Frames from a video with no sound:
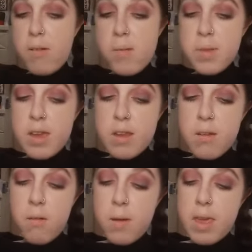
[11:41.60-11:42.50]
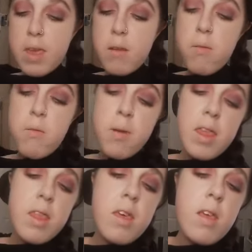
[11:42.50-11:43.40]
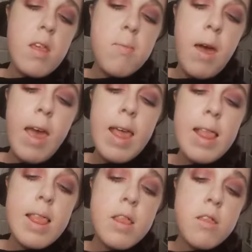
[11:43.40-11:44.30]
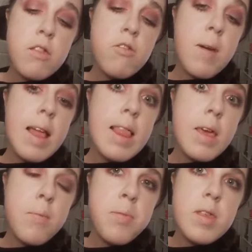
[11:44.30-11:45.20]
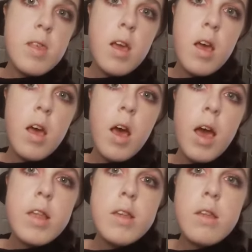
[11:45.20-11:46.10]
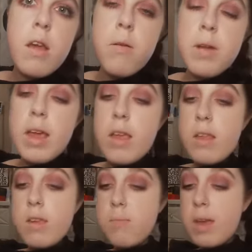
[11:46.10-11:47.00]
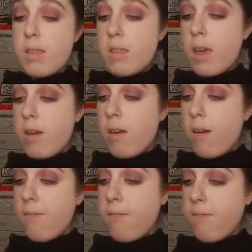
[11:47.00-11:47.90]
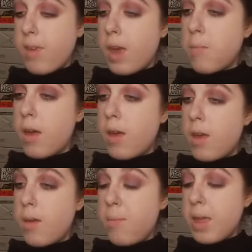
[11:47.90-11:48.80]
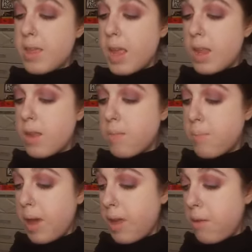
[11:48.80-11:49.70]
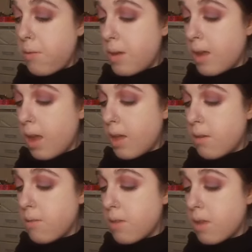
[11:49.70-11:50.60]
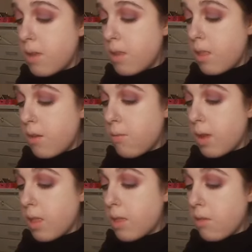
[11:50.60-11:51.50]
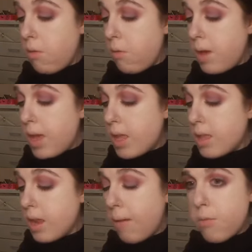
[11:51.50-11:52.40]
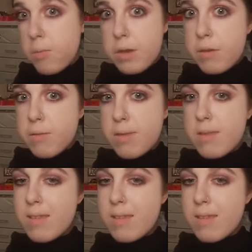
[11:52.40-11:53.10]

I'm gonna go in with do my lips. I went ahead and did mascara off of camera because I didn't buy a new one. I used their Real As Always, and everyone knows